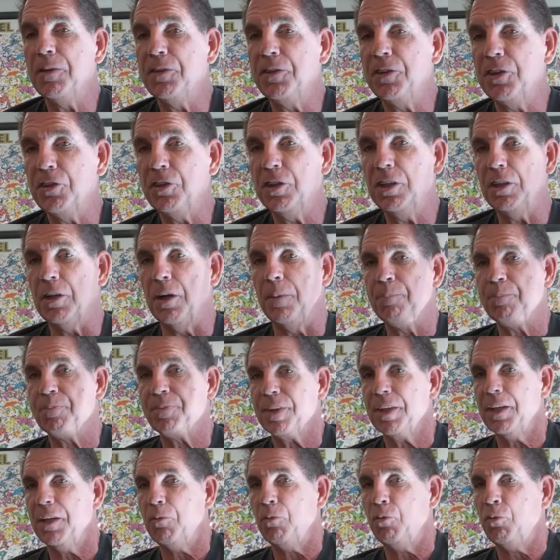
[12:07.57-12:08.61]
the you know
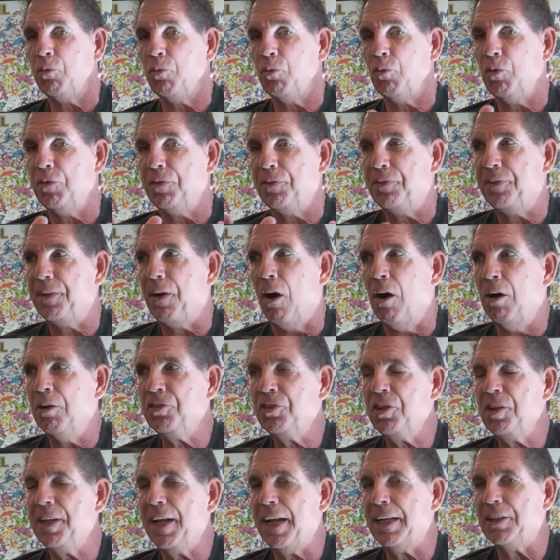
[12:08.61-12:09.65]
all of a
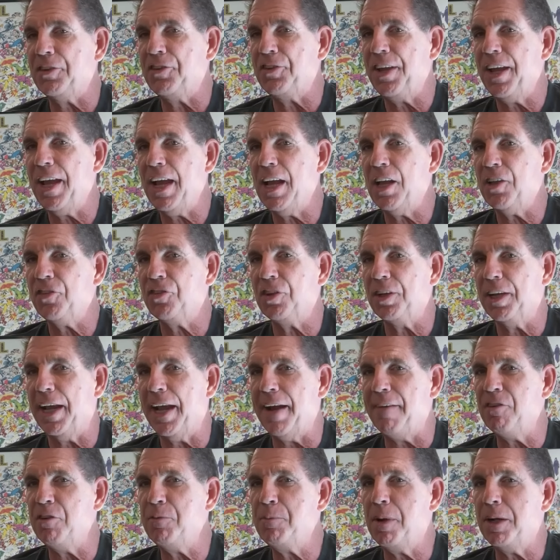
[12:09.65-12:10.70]
sudden they had a test and
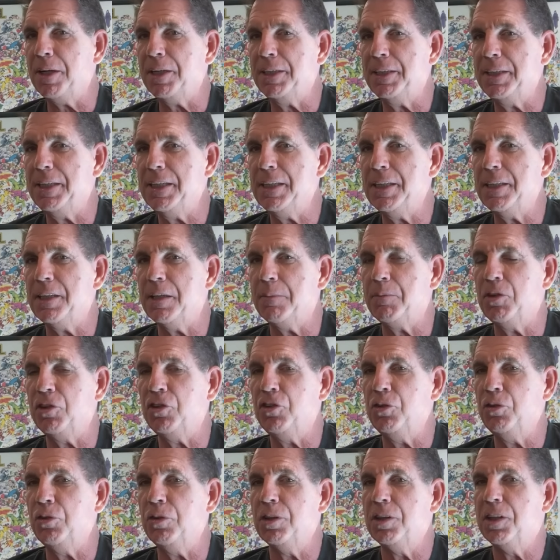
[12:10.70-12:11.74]
everybody needed them to
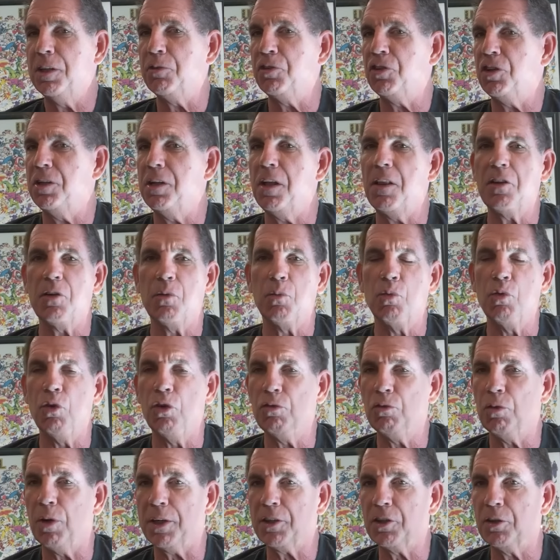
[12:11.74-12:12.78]
do there was another
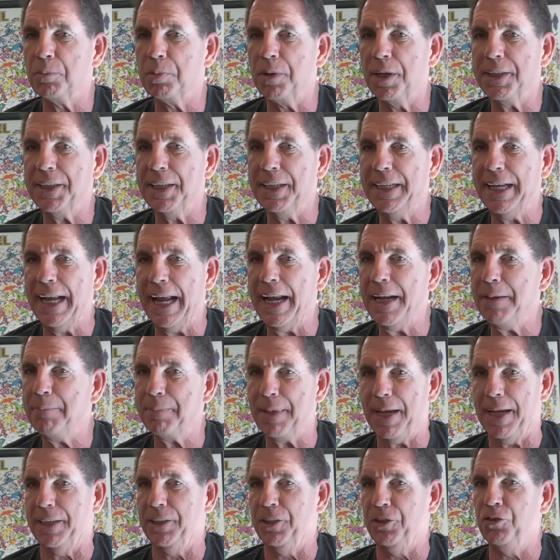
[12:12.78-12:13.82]
world record breaking
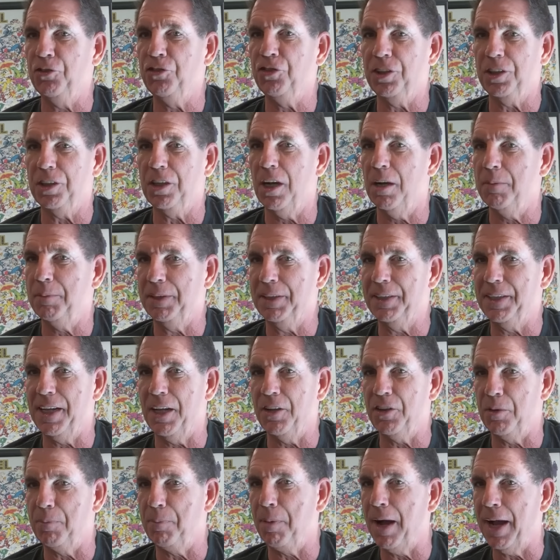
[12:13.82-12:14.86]
gangbang usually coming
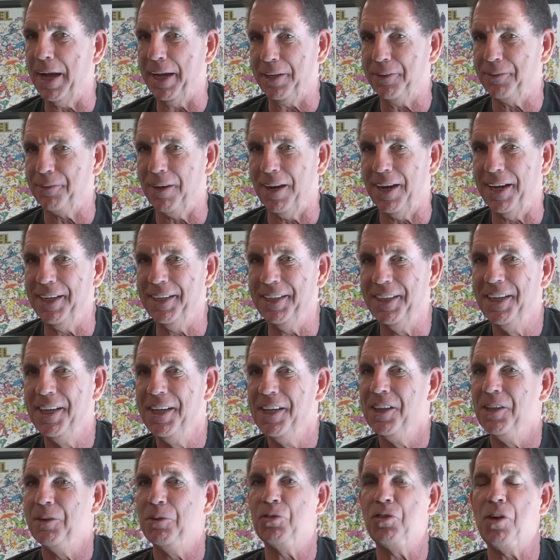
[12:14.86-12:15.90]
down the pike right
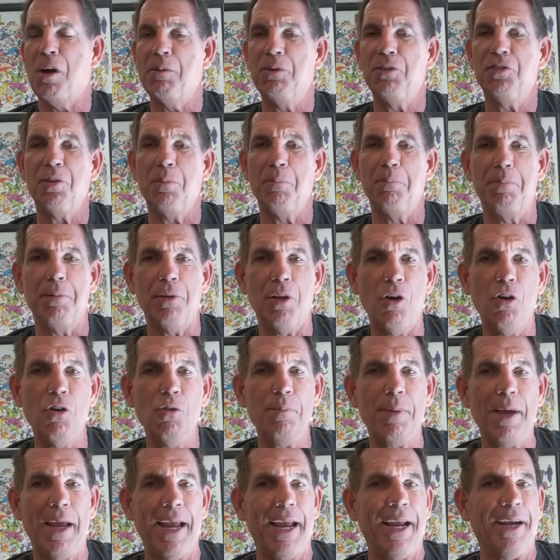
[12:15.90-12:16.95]
there was always some
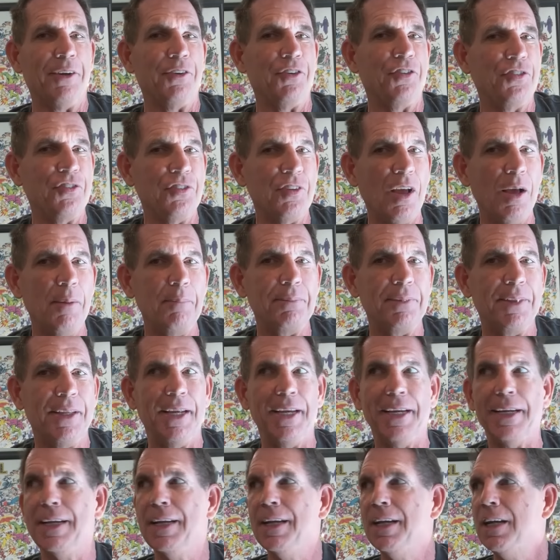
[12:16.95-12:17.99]
blow bang or
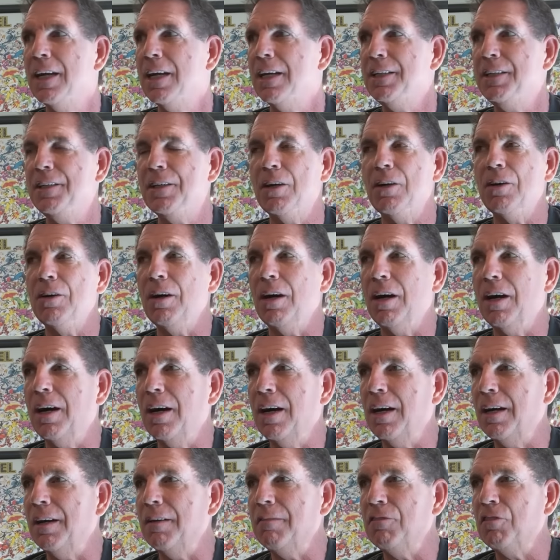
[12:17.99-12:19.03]
something you know
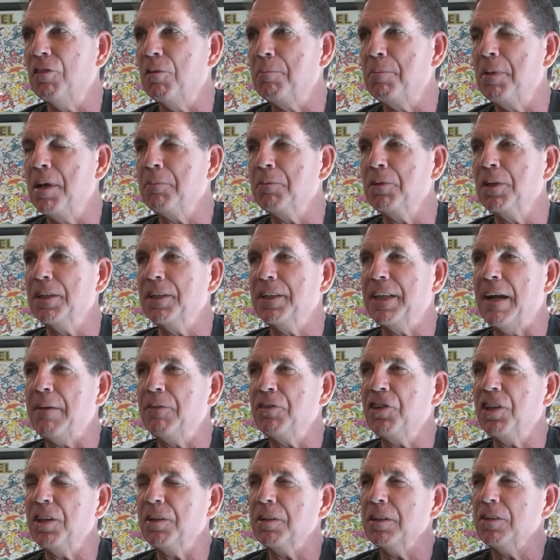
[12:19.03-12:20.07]
uh, remember that
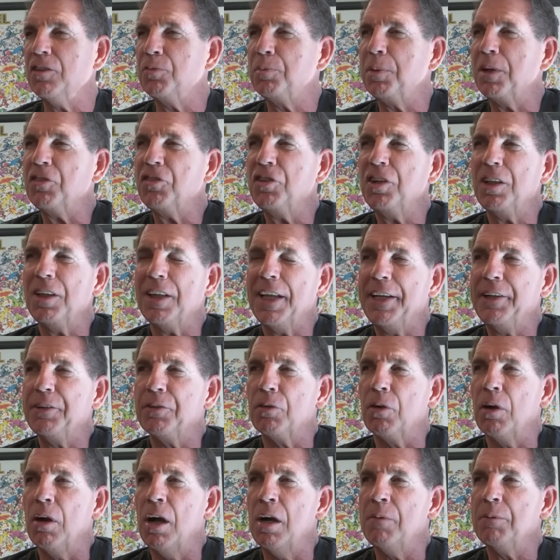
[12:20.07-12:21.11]
was a, especially
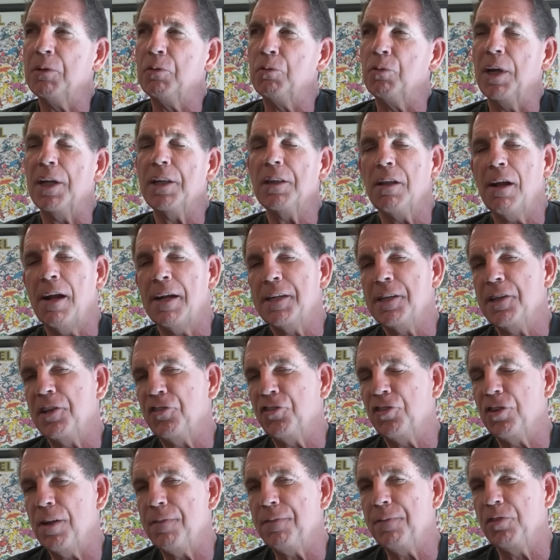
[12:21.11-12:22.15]
later on when red light
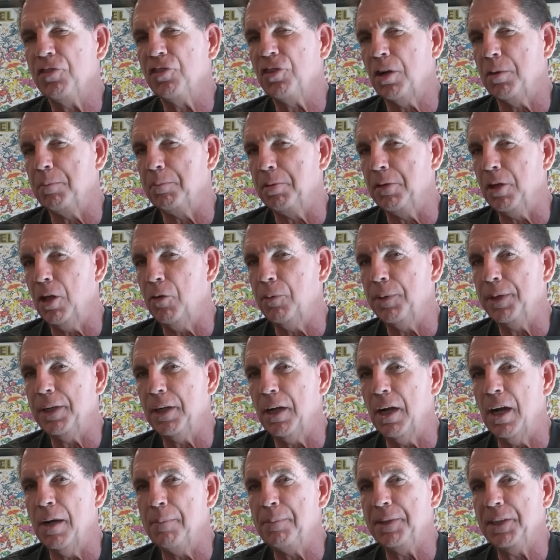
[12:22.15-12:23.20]
and stuff started
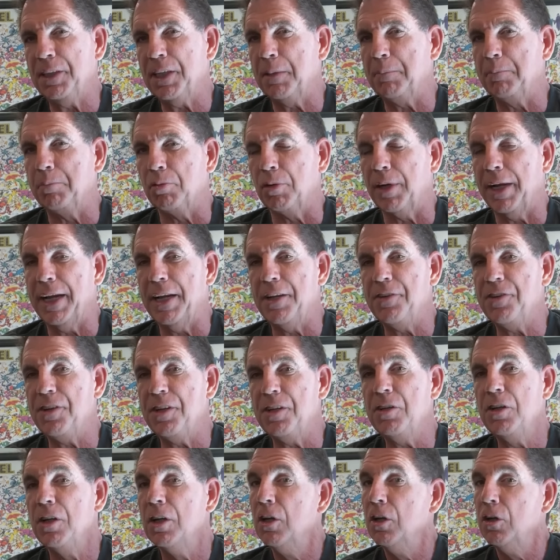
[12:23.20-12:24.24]
blowing up and you had
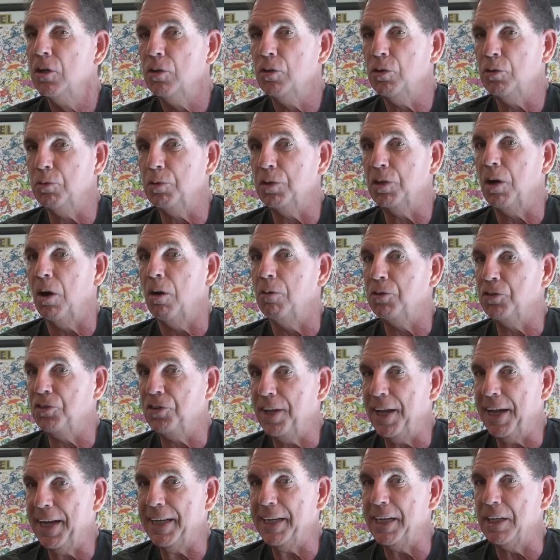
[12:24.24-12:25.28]
brandon who would
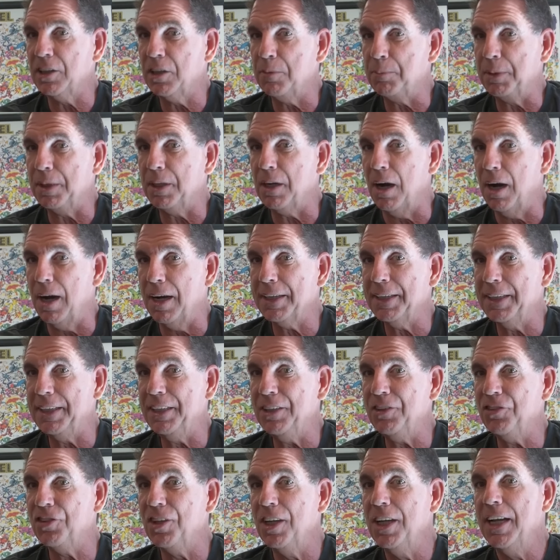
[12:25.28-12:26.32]
always hang out the
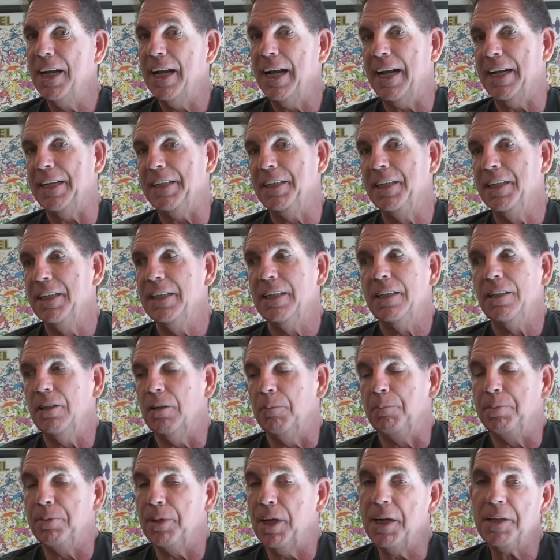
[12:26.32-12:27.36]
bukkakes and
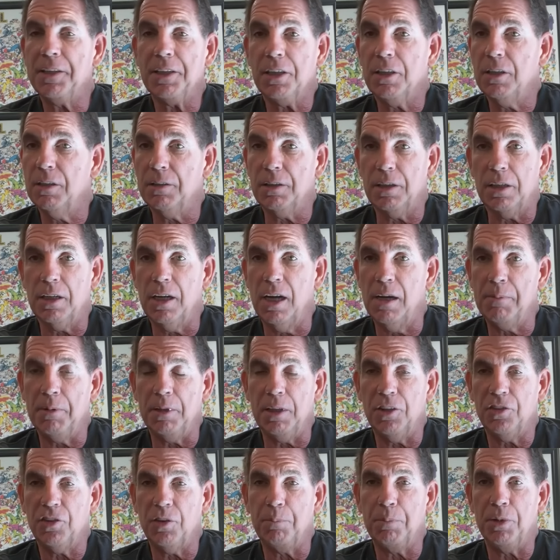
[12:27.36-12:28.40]
you know brandon couldn't come
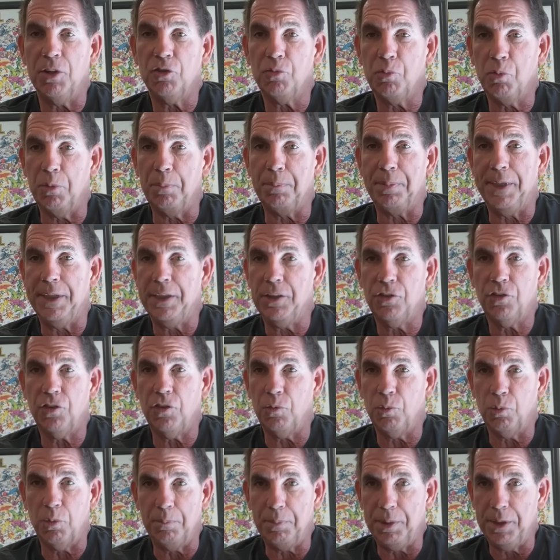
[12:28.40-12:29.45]
unless a bunch more
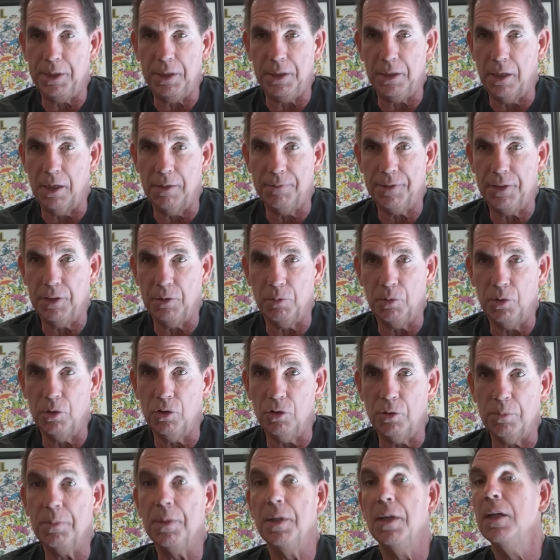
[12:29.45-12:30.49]
penises were beating off in the
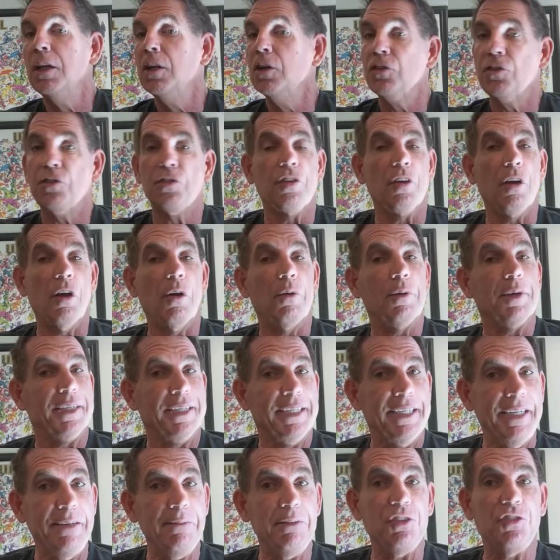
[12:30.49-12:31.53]
room so
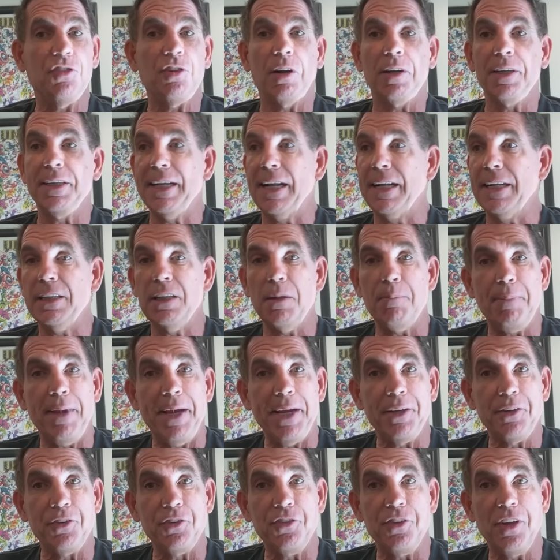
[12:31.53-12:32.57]
he would start getting the
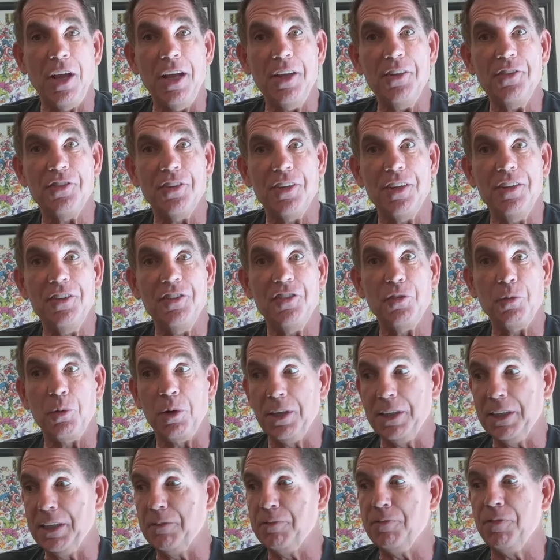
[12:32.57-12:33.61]
baker's dozens
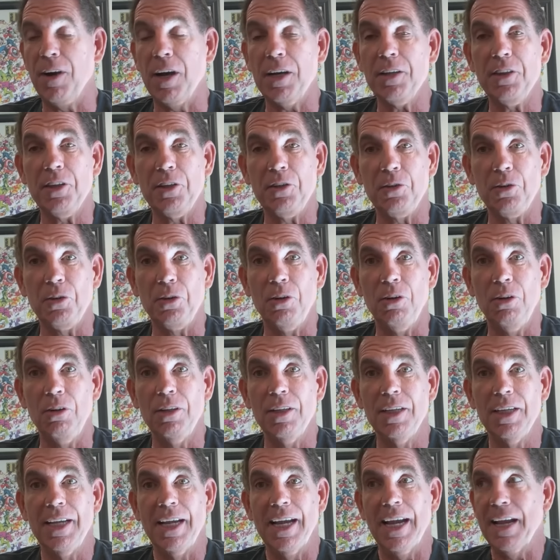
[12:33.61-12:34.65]
where he'd fuck the
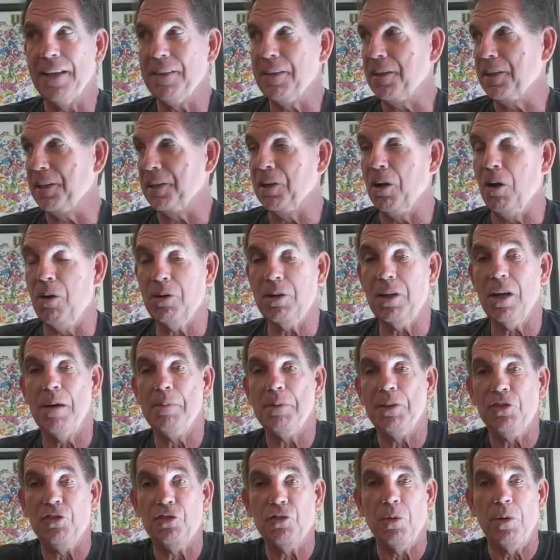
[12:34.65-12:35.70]
girl and then they'd all
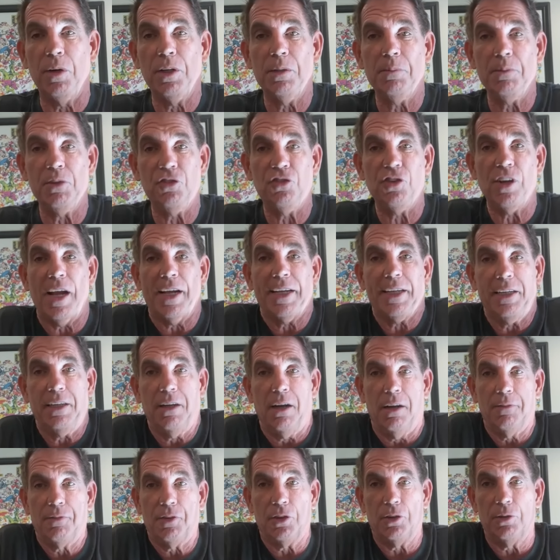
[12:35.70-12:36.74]
come and join him in jacking
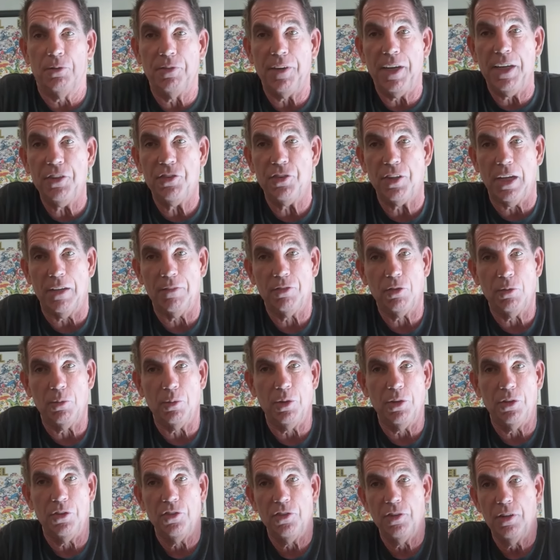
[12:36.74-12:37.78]
off on her face
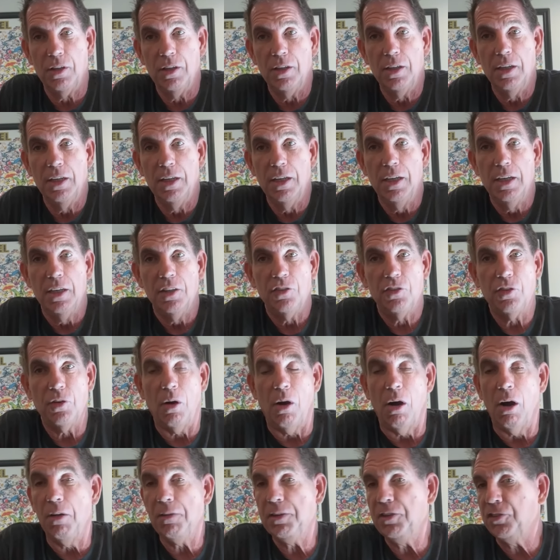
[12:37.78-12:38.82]
afterwards so
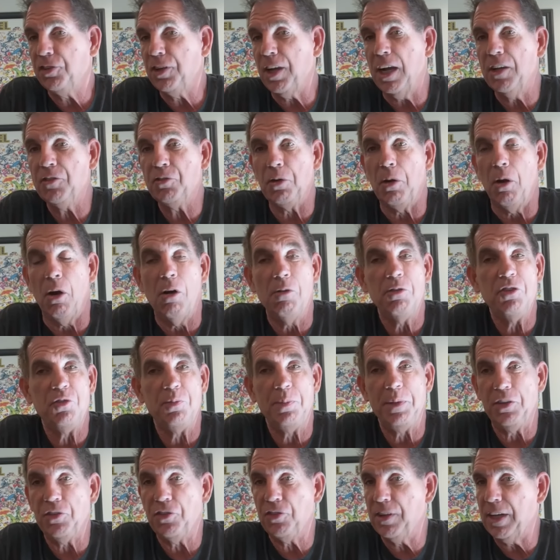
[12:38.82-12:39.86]
all these guys are
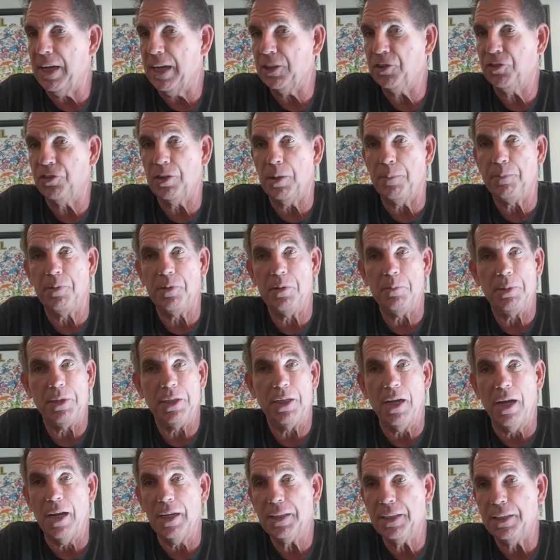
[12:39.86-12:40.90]
always being snatched up from the
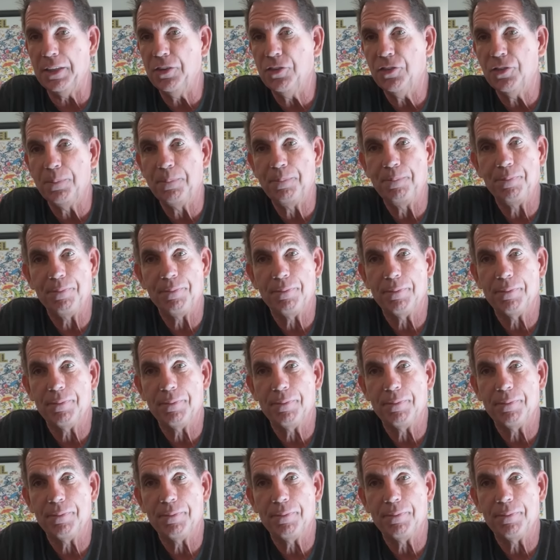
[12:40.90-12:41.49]
Bukkakes.